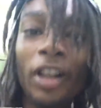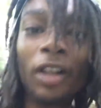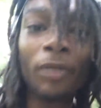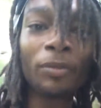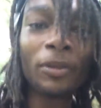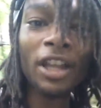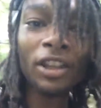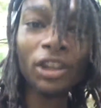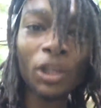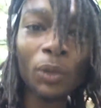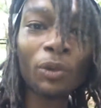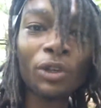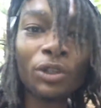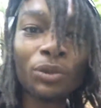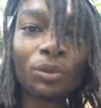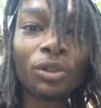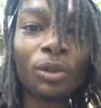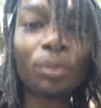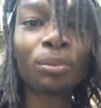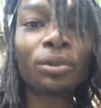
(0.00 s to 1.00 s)
not the ones
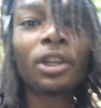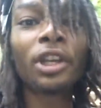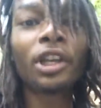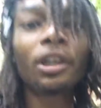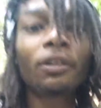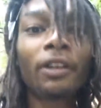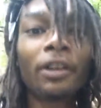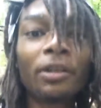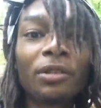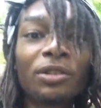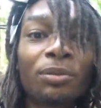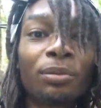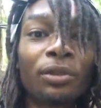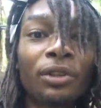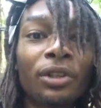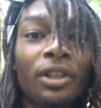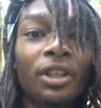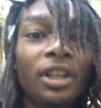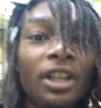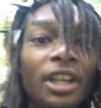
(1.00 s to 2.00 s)
with the playgrounds,
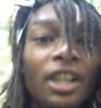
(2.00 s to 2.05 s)
but